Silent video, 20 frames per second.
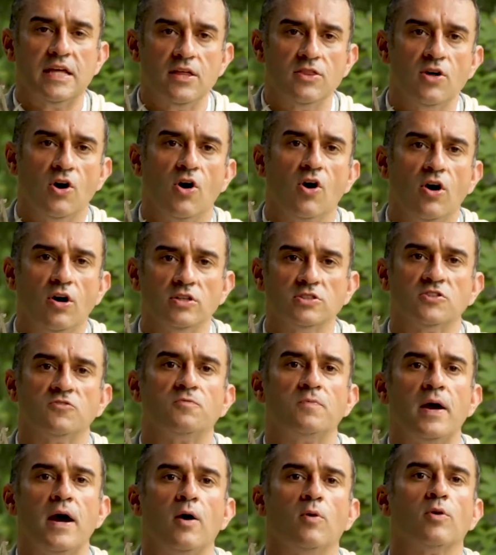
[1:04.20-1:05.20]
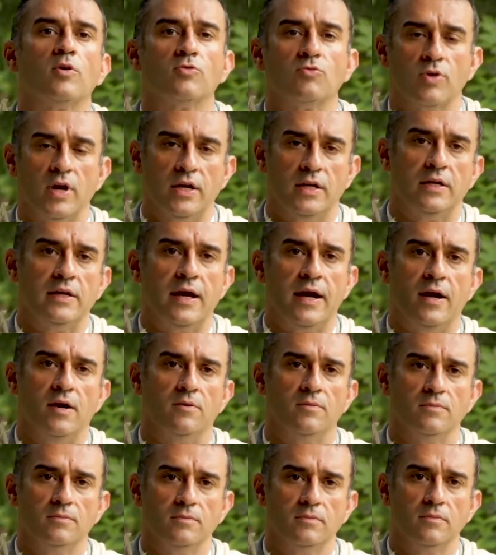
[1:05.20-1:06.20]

in the halls of power right now.